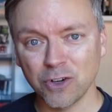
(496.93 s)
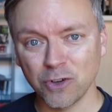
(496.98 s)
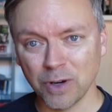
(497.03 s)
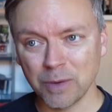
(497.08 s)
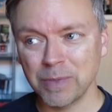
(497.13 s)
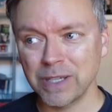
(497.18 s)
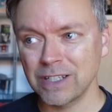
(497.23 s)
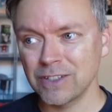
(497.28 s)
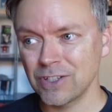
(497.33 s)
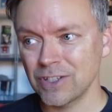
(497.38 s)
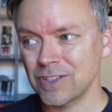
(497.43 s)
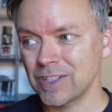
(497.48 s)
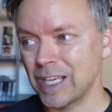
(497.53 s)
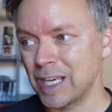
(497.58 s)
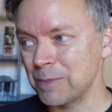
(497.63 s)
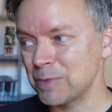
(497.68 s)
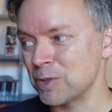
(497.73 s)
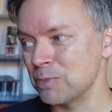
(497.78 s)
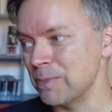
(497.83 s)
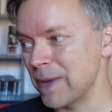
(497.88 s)
Caribbean just
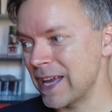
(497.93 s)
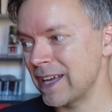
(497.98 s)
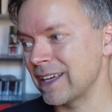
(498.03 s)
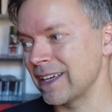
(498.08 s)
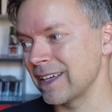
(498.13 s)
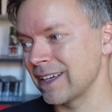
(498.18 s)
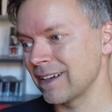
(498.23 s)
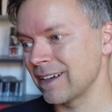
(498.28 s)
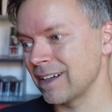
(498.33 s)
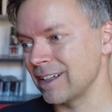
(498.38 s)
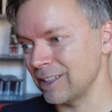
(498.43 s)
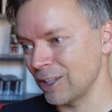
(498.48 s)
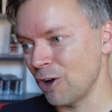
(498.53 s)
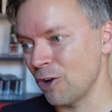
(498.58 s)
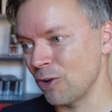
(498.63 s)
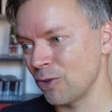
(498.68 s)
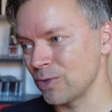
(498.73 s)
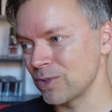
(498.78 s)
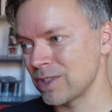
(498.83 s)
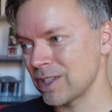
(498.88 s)
keeps making
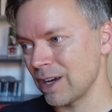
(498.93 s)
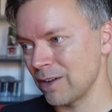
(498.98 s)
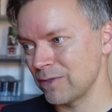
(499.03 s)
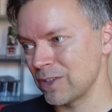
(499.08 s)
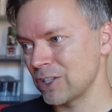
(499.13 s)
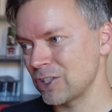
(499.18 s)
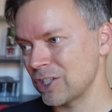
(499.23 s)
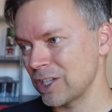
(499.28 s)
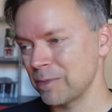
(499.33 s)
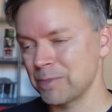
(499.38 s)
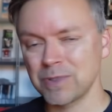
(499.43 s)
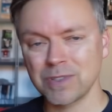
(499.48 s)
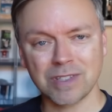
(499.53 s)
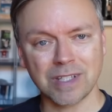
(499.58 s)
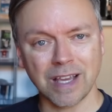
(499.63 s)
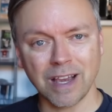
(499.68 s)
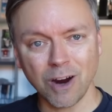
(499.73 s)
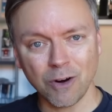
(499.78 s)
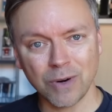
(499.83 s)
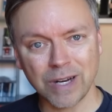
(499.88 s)
clones of the ships
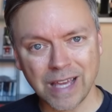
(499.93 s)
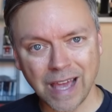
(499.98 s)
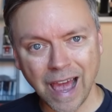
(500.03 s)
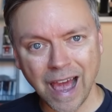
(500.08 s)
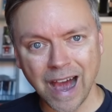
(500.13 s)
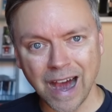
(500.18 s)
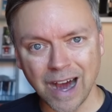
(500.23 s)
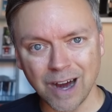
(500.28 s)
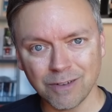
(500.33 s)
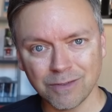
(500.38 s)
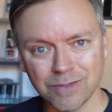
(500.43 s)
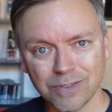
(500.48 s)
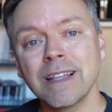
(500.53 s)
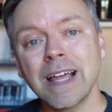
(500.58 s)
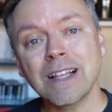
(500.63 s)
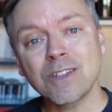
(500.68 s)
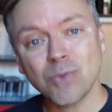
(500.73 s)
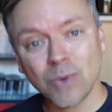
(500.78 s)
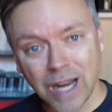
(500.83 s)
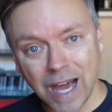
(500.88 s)
they already have.
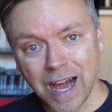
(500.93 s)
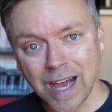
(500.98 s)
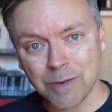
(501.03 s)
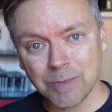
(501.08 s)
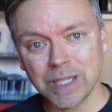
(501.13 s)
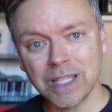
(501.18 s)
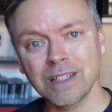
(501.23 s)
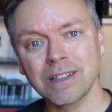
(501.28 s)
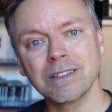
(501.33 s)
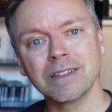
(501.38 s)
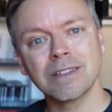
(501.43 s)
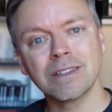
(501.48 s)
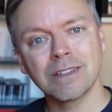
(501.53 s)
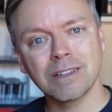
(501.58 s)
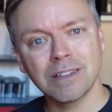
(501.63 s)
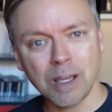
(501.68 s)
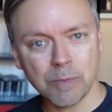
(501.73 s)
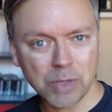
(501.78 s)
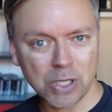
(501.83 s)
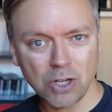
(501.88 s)
That's what I mean.
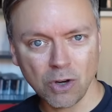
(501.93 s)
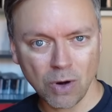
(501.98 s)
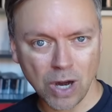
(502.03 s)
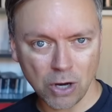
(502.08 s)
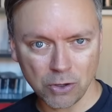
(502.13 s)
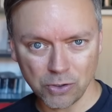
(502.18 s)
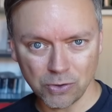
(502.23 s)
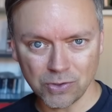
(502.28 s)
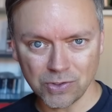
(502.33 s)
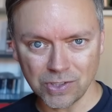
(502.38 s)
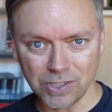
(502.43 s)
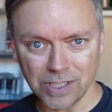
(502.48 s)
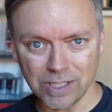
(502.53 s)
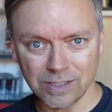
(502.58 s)
Let me know how you see